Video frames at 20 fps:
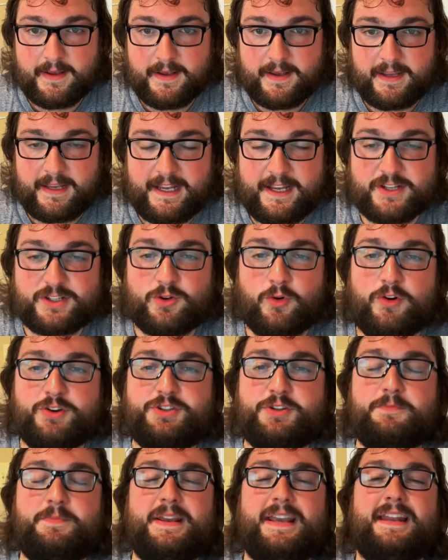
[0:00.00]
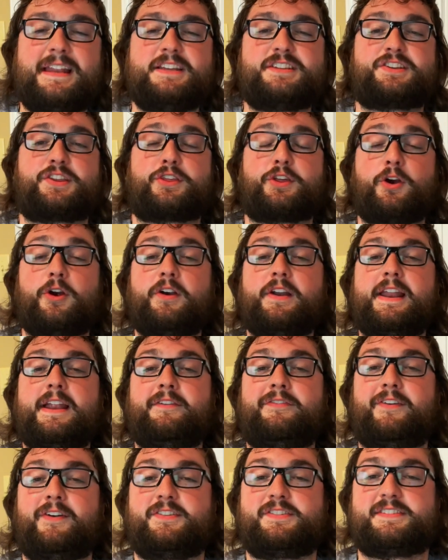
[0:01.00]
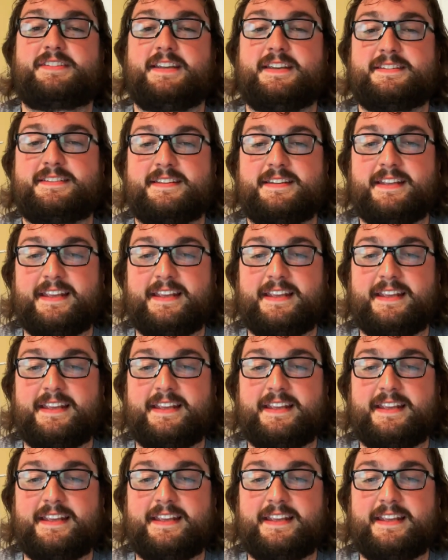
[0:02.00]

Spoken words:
He is going to be in his 3rd NFL season.